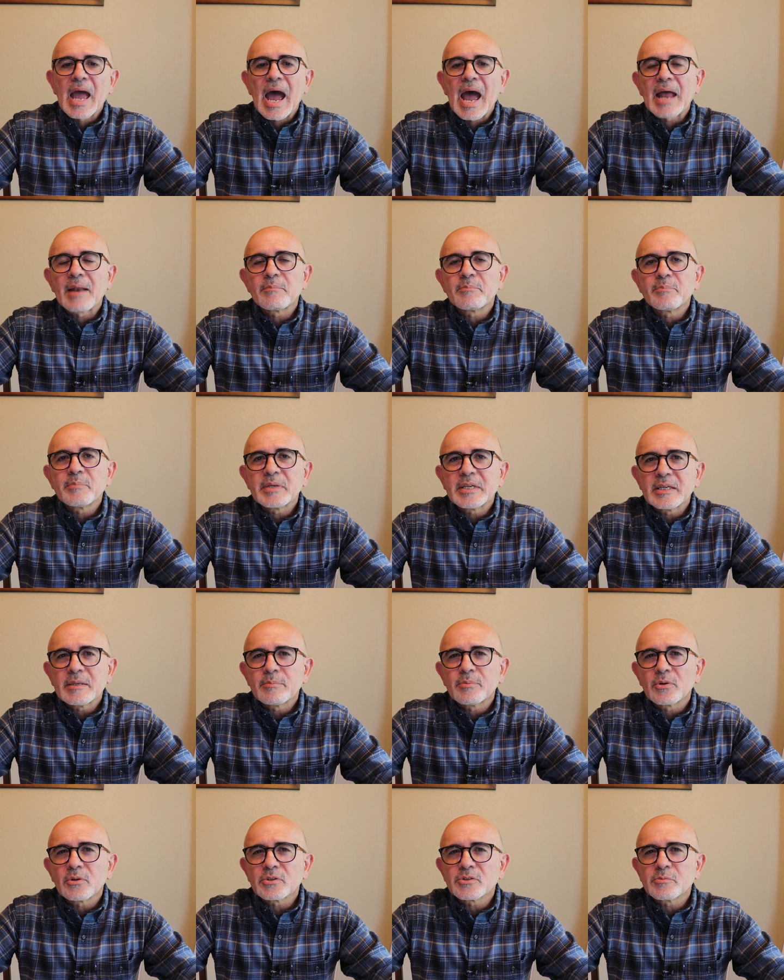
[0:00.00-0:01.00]
and
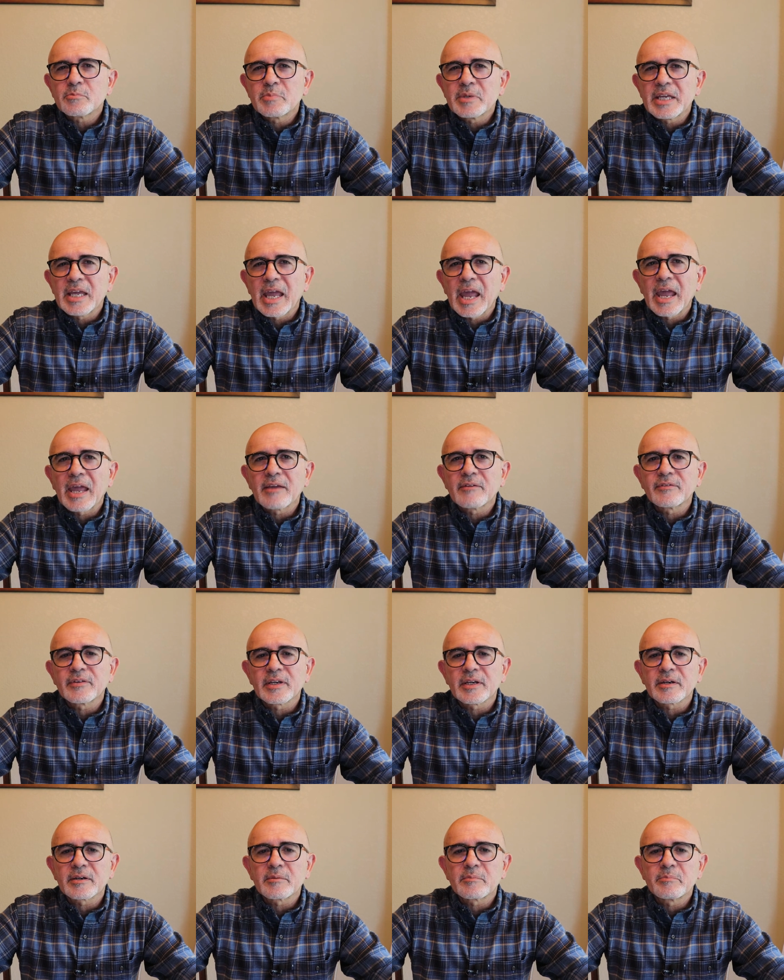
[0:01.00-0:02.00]
people's
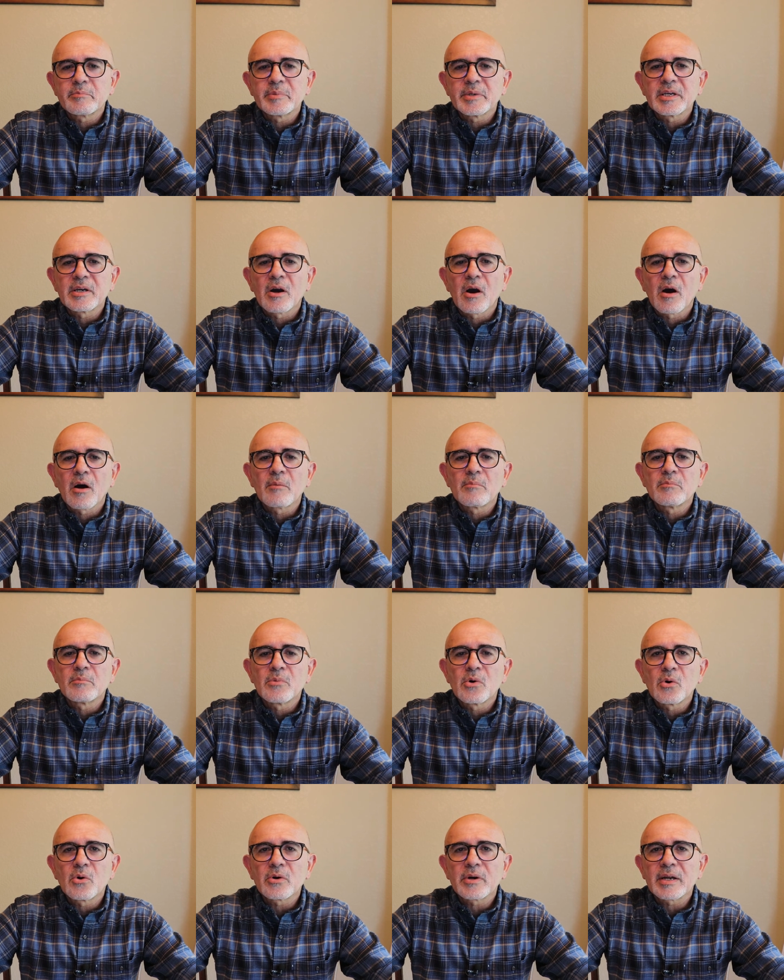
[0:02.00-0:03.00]
behavior become
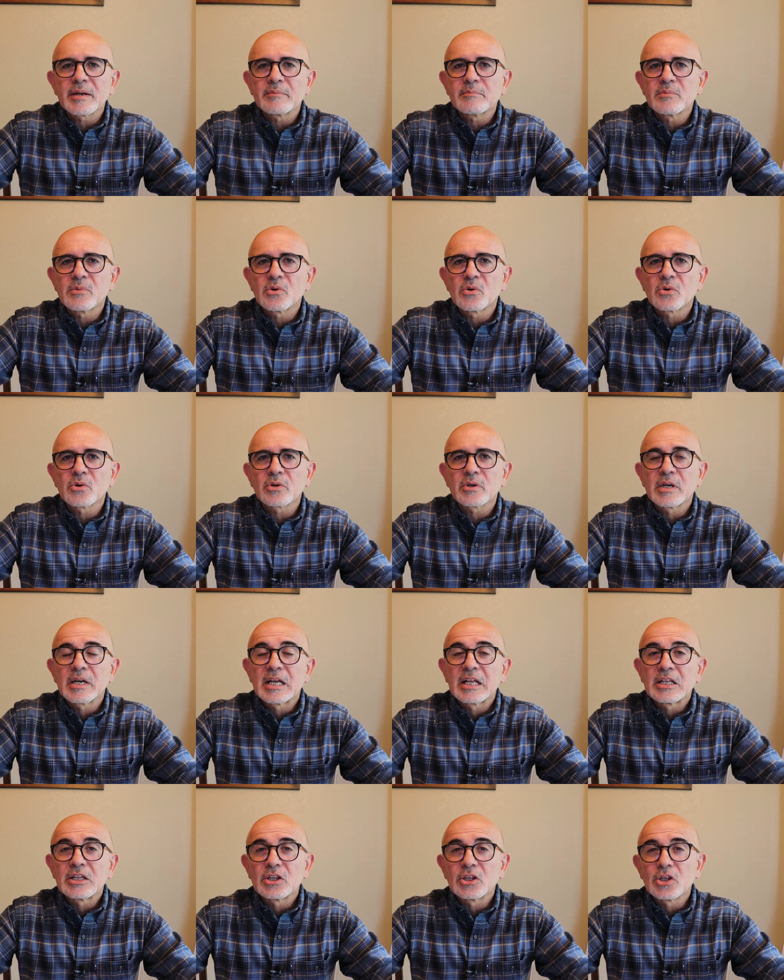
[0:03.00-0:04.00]
more and more
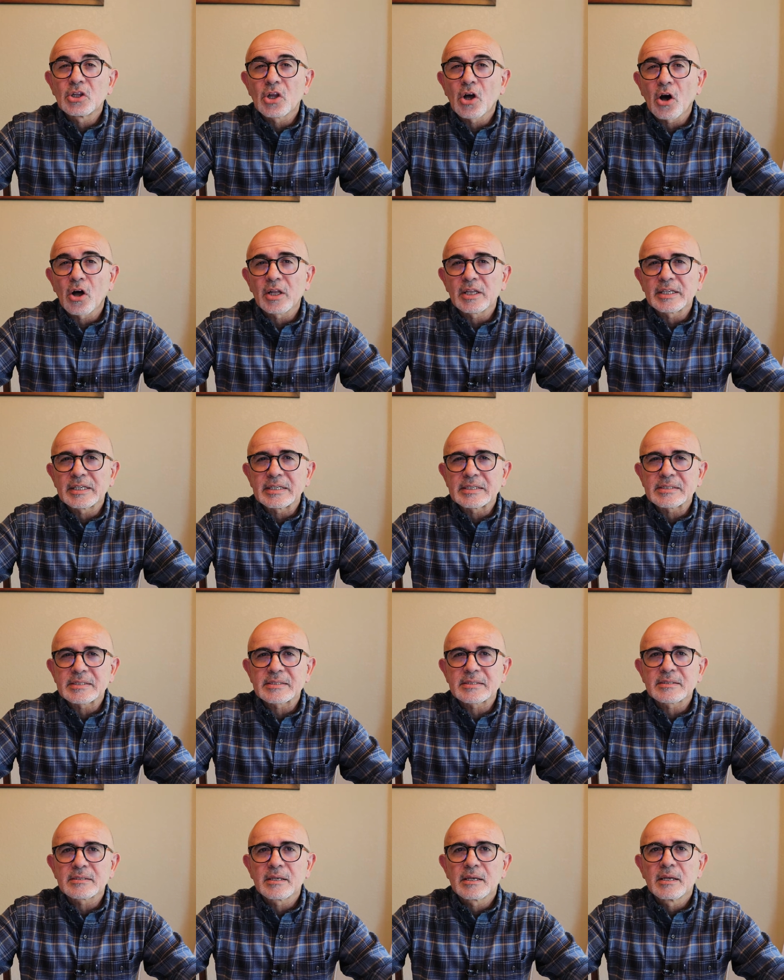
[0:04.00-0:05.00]

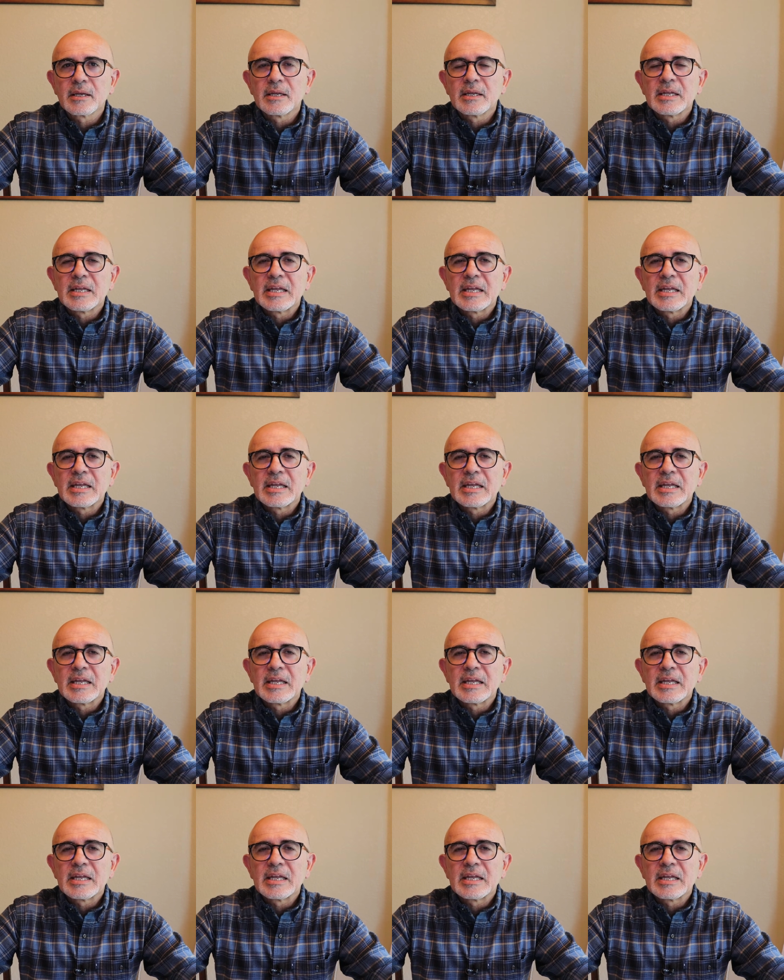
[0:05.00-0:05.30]
lawless.